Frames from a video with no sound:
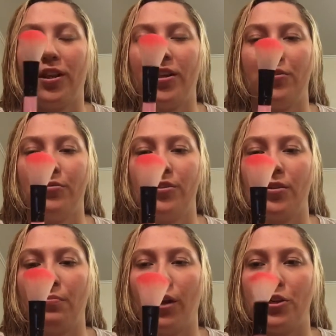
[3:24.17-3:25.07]
They used
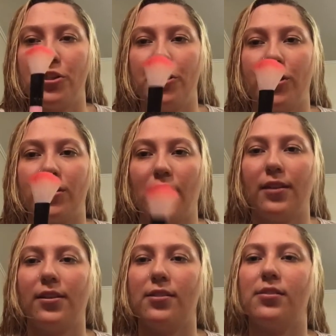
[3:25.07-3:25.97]
a brush just
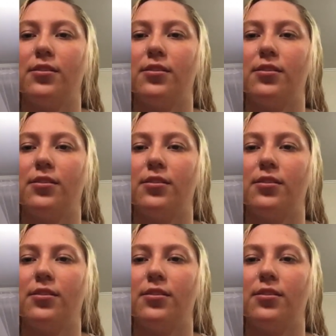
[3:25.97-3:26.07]
like this. For my